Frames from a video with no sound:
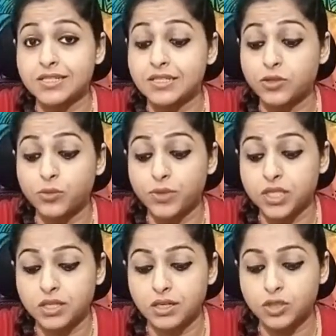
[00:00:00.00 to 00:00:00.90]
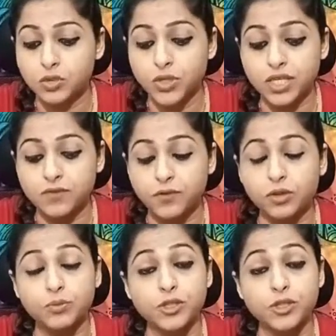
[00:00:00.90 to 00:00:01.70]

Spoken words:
since you'll be doing it for the